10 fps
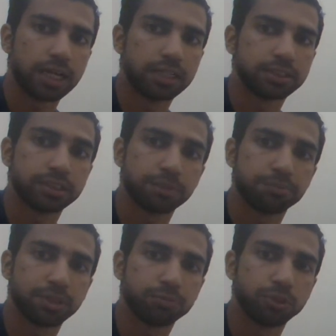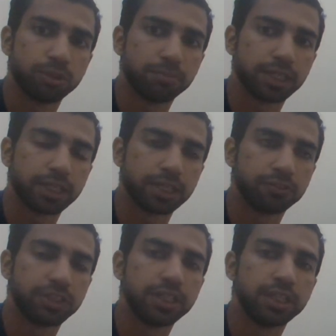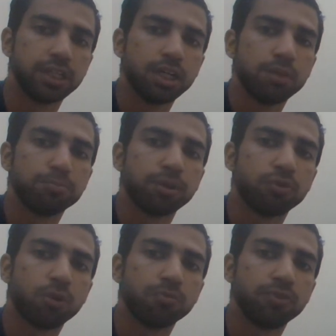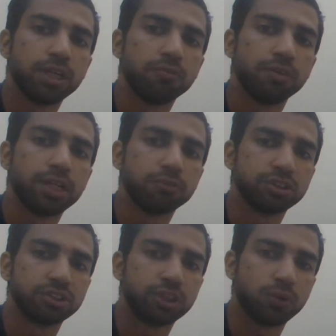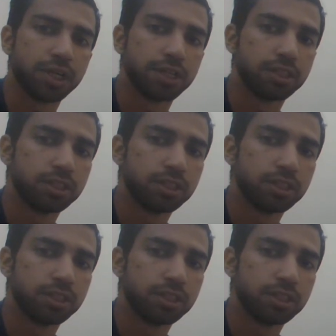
stepped up to the mark and really performed well when it was required.